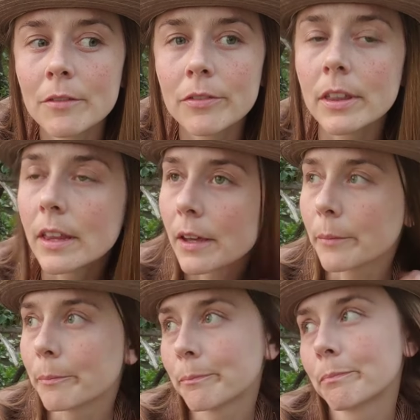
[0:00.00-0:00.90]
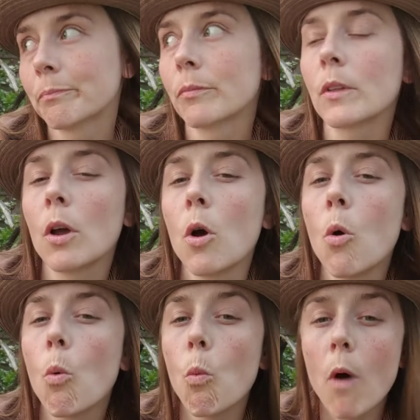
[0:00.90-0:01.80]
Feeling
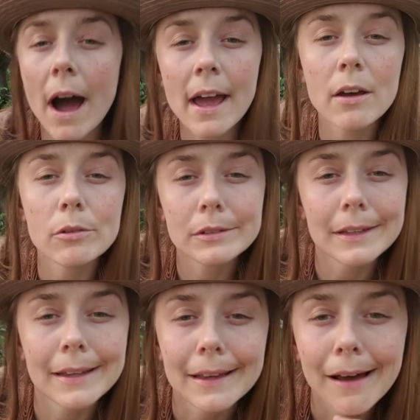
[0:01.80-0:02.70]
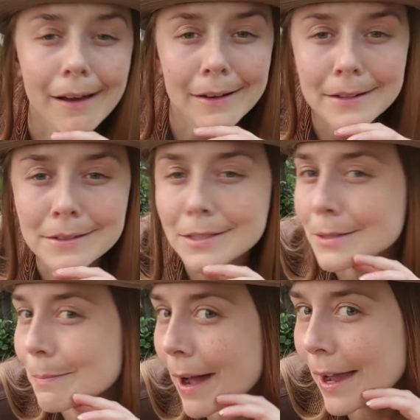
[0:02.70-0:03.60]
wildly
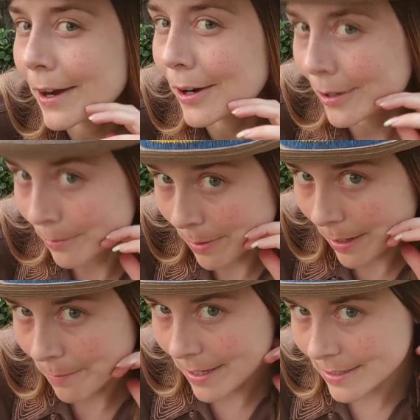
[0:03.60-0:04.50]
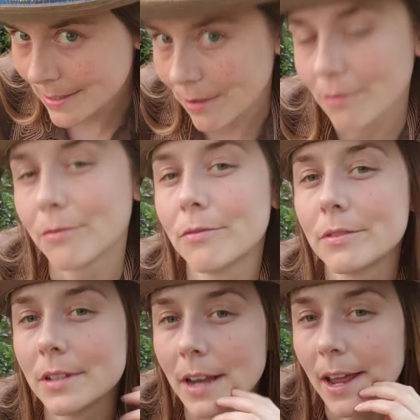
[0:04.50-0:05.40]
uninspired by myself
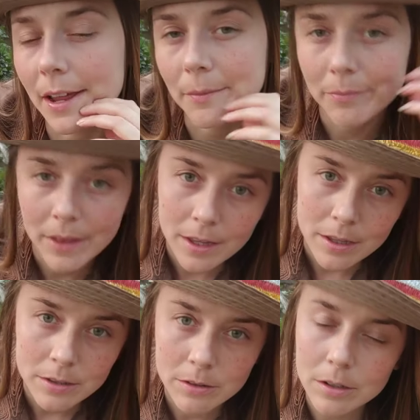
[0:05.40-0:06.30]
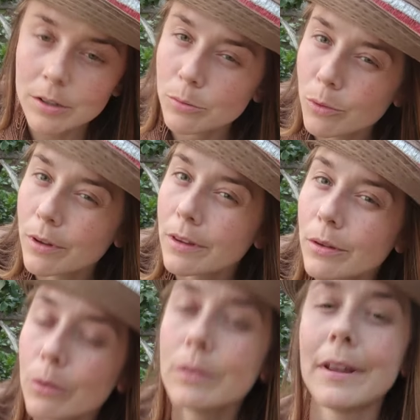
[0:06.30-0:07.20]
today. So I just wore this
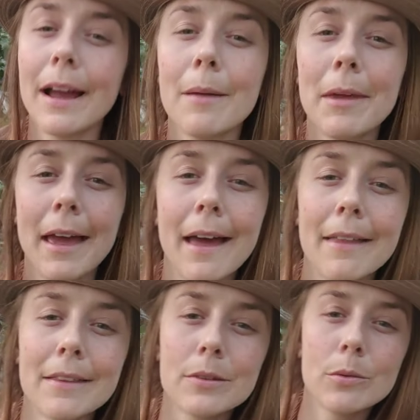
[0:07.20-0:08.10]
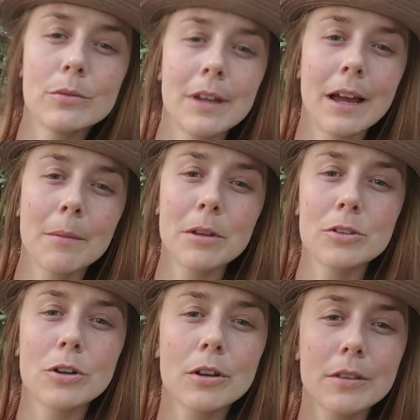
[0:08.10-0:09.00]
old timey hat and this old timey
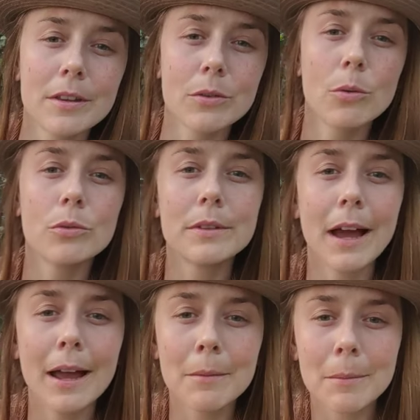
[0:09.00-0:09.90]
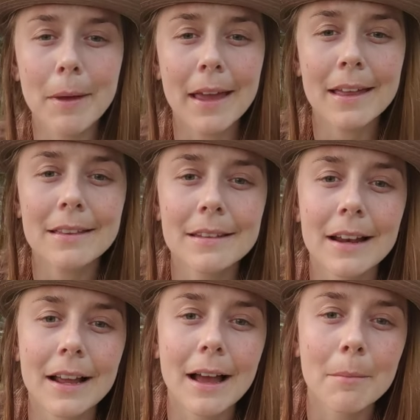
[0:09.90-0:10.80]
shirt and these old timey pants, and
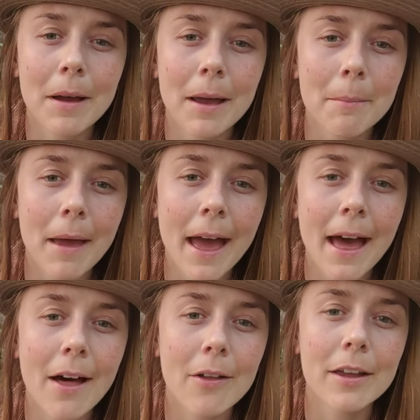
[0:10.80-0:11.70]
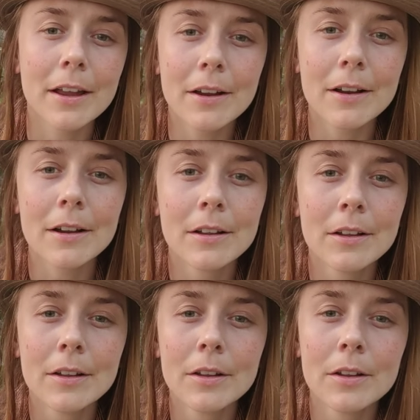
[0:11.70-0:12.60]
I got my pal here
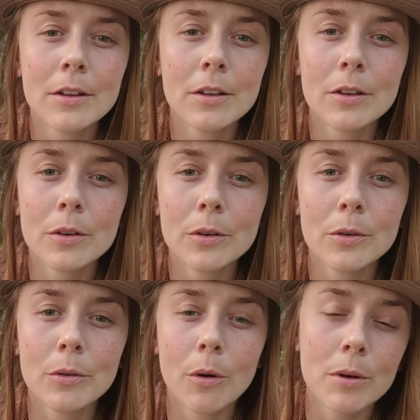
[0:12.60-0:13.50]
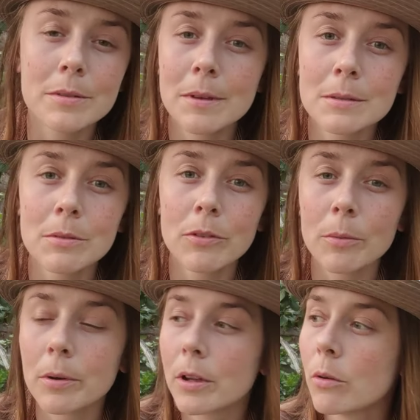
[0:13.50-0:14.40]
who always makes me feel
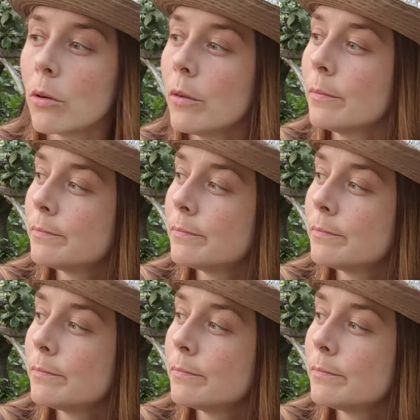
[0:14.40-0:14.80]
pretty cool.